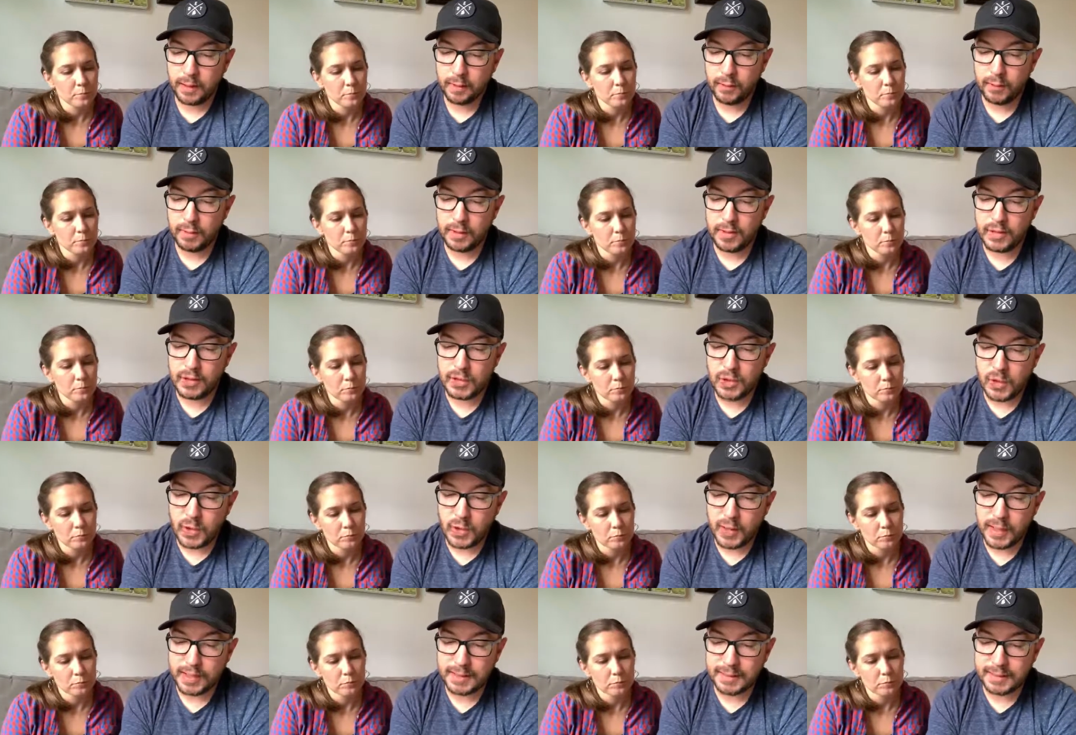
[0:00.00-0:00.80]

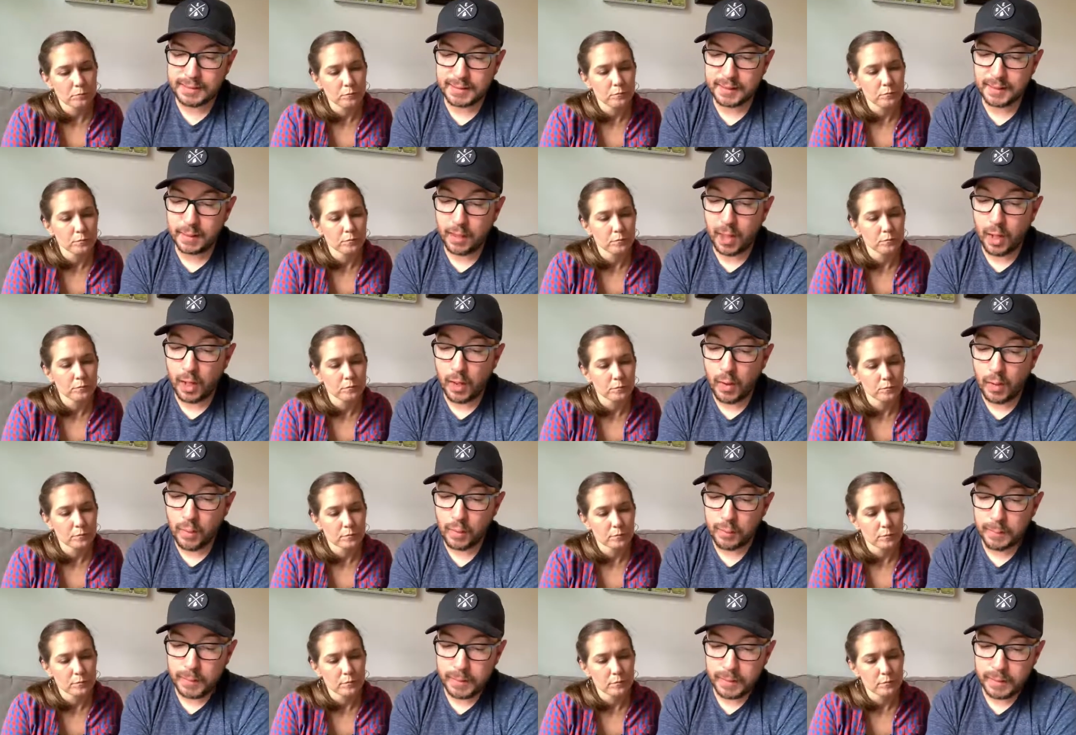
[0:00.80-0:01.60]
Speaker 1: Rejoice in
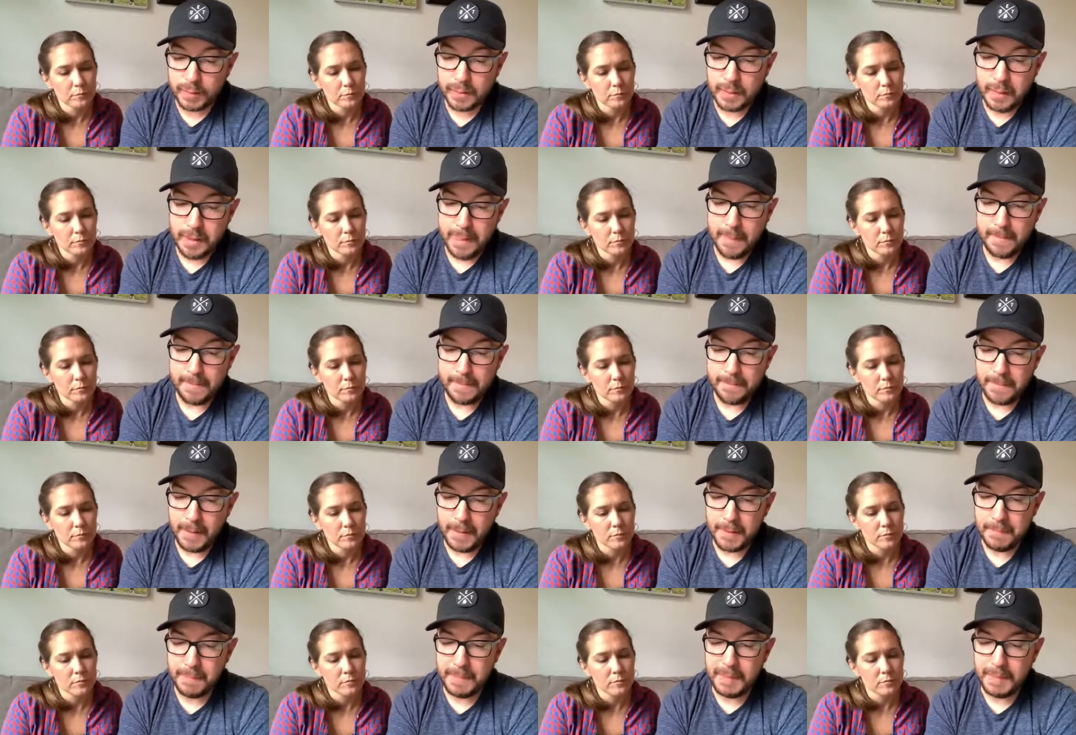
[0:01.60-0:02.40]
hope.
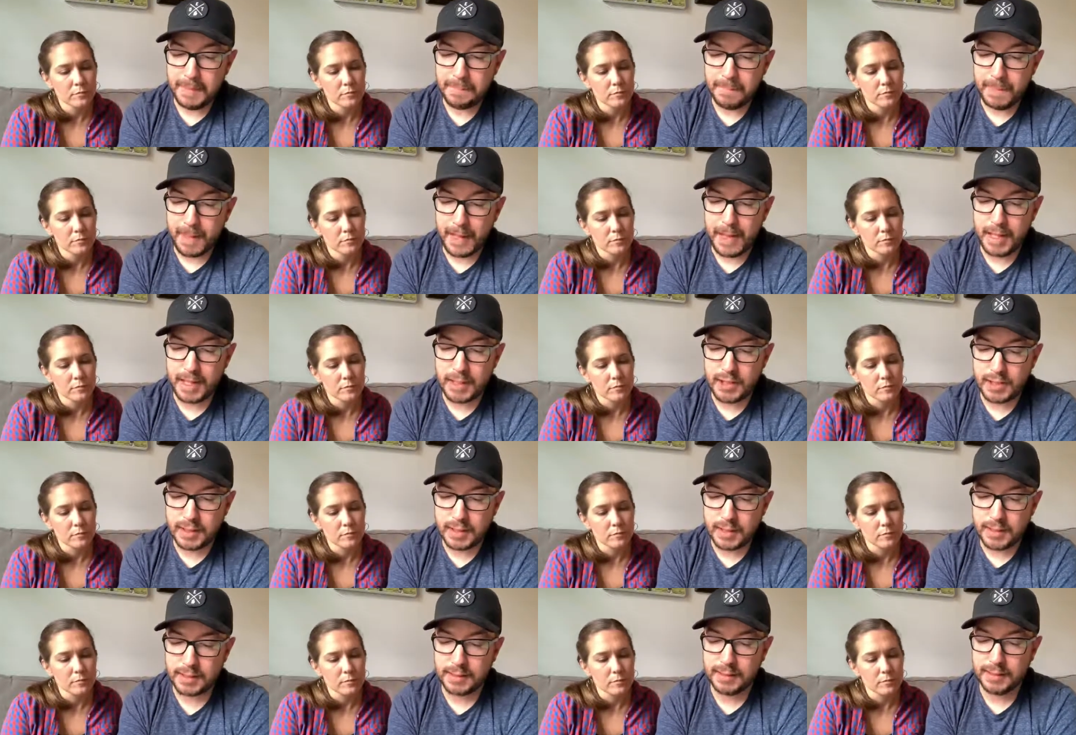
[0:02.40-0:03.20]
Be
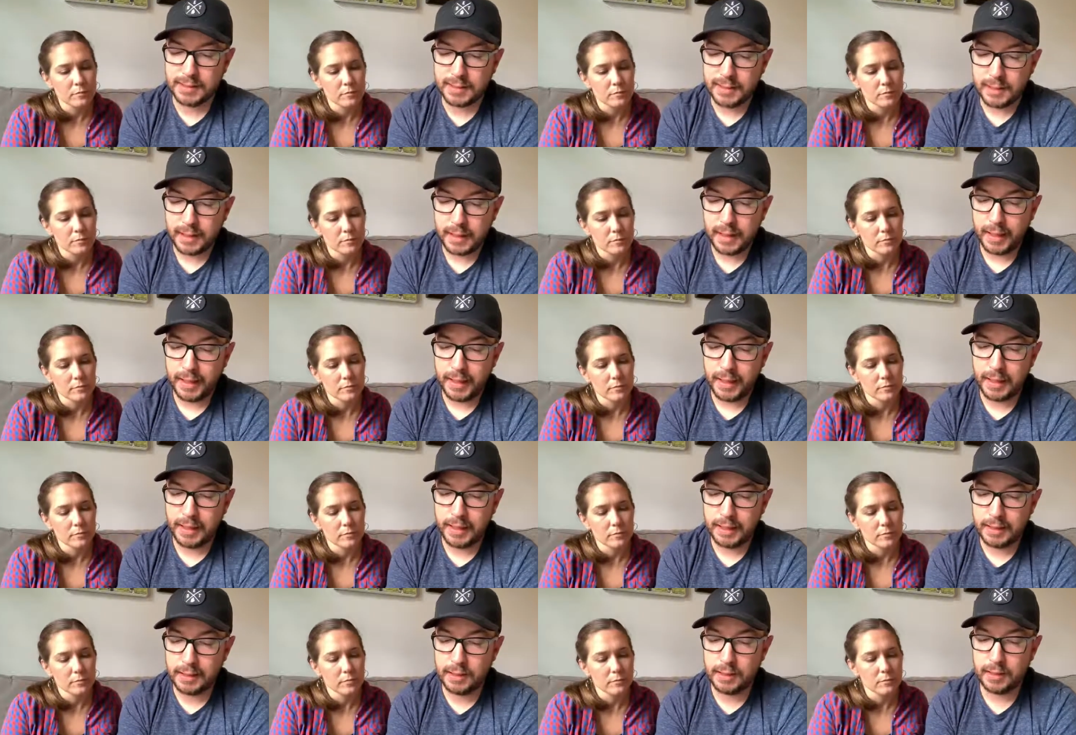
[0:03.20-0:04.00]
patient
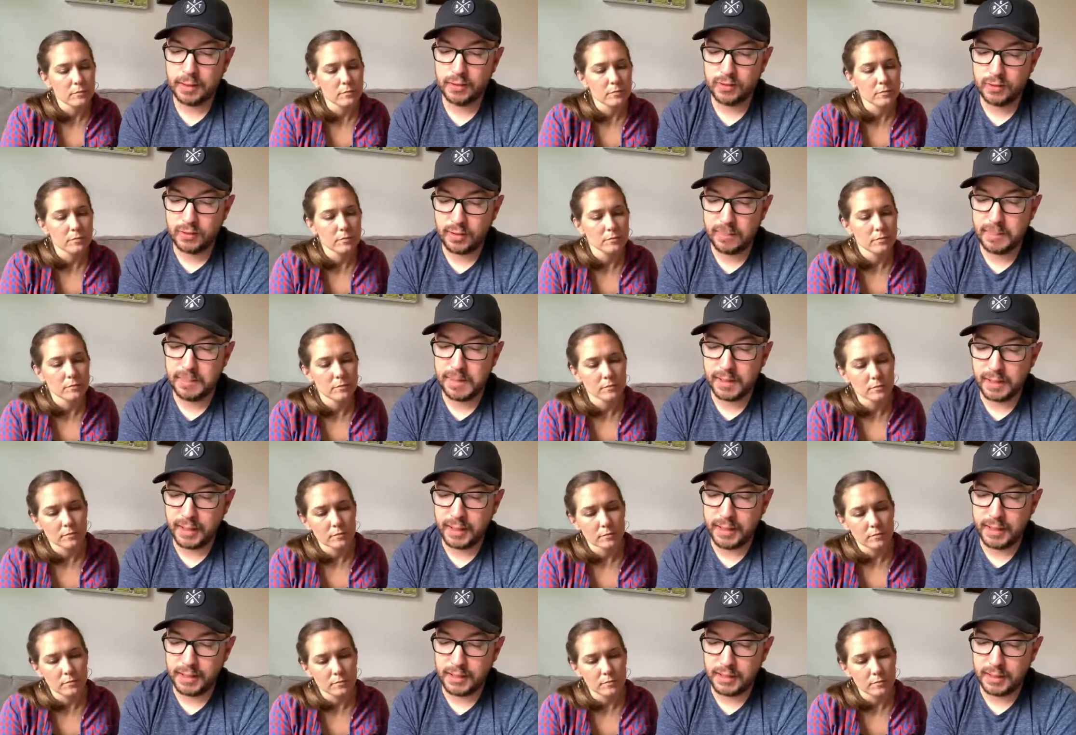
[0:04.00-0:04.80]
in
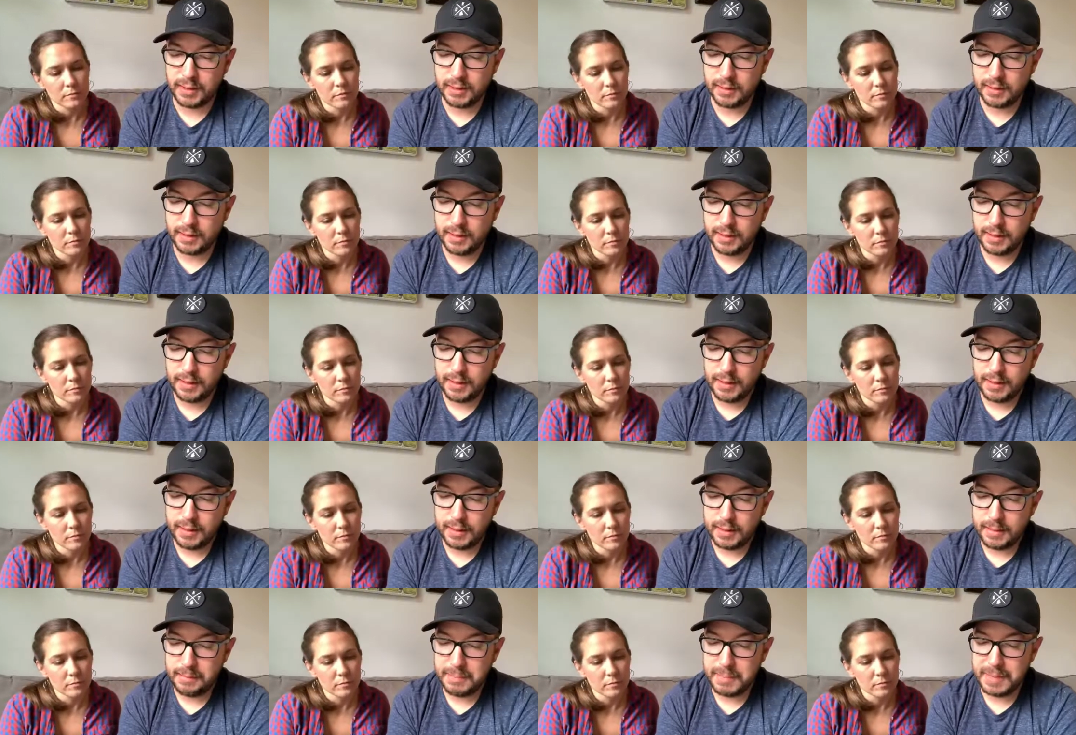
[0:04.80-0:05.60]
tribulation.
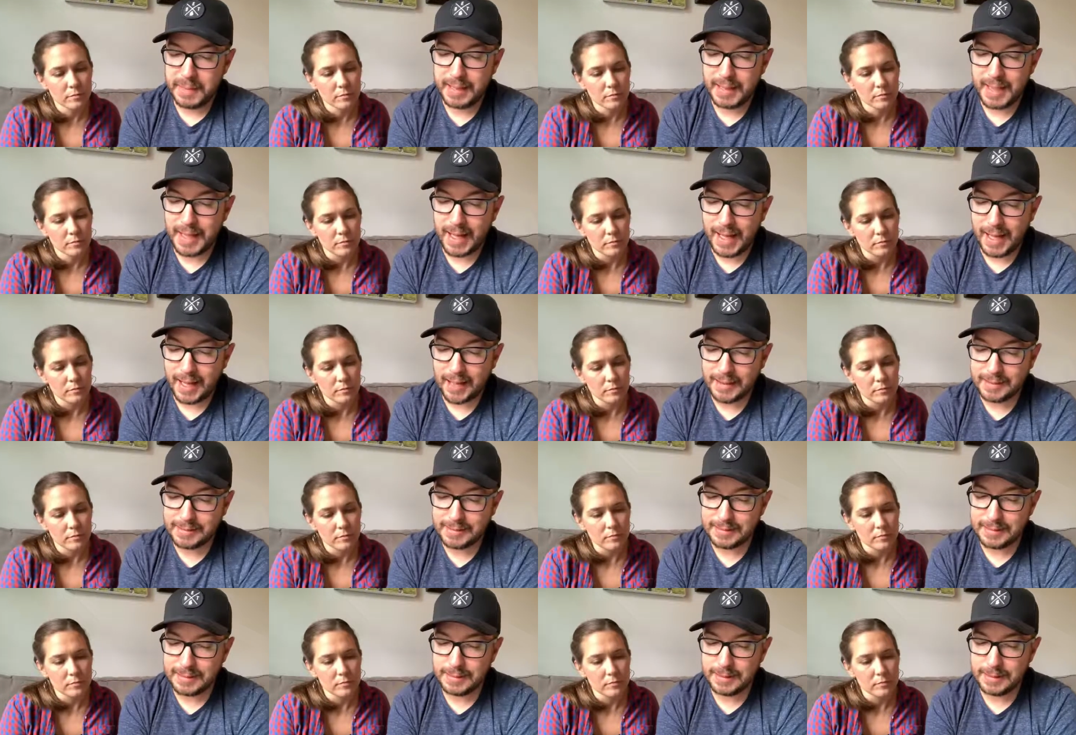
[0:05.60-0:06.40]
Be
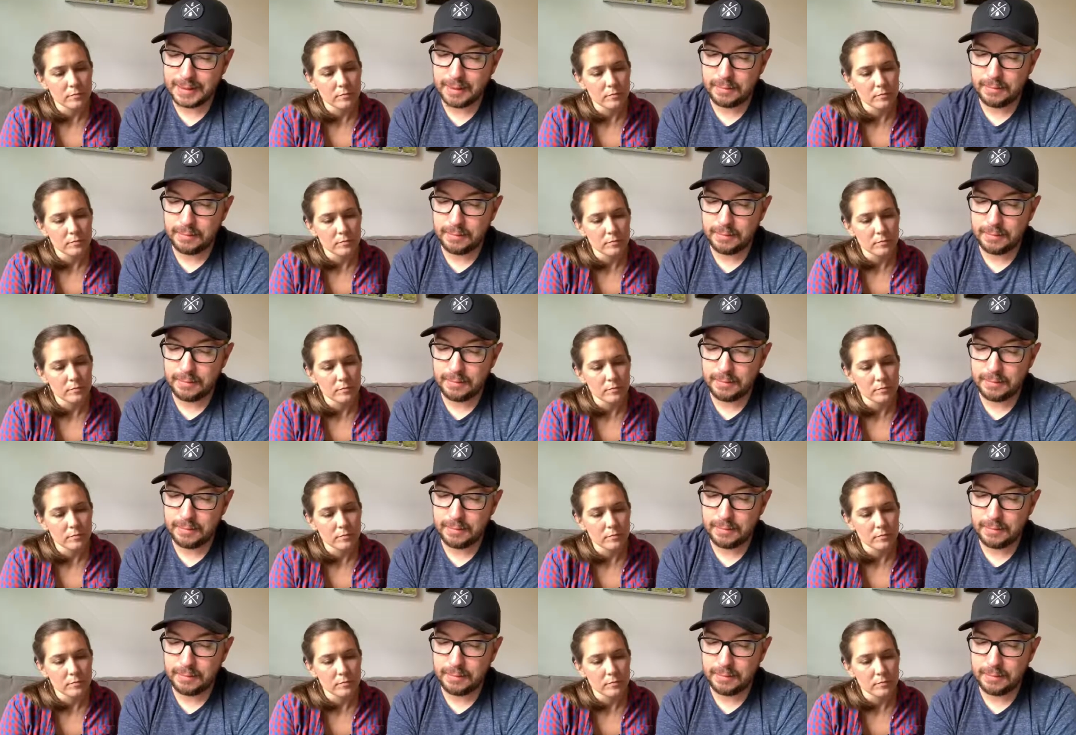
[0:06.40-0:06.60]
constant